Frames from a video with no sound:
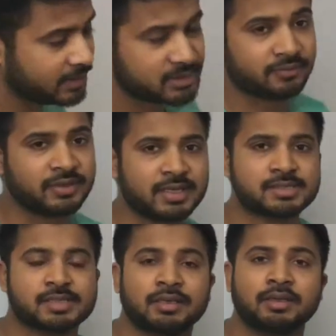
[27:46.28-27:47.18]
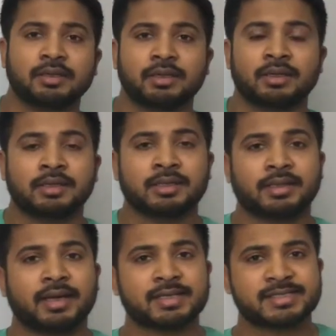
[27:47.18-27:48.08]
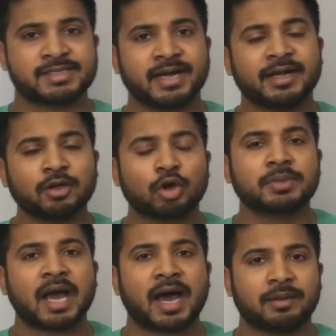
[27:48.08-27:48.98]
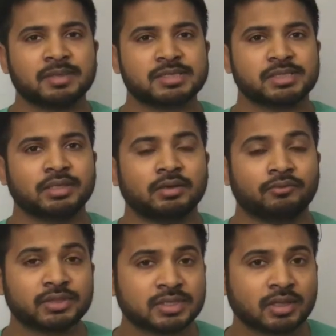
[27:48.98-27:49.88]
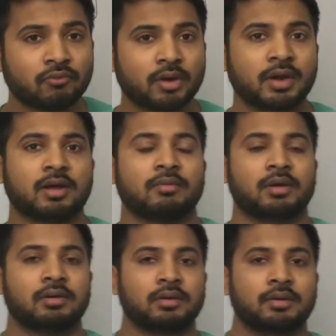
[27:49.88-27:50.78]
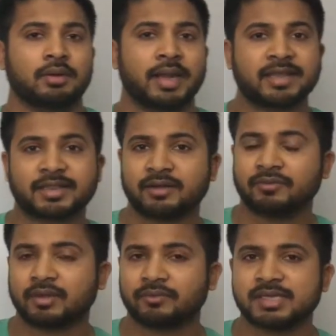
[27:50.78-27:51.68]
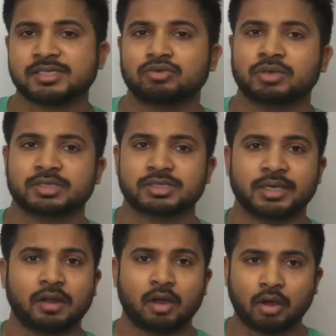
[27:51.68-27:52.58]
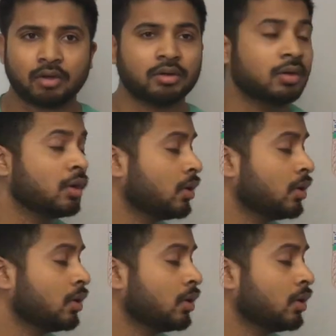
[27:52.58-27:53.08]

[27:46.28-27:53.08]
it is the, we can say, the setting of the RBC within the 1 hour. Like that we can very easy to understand. Or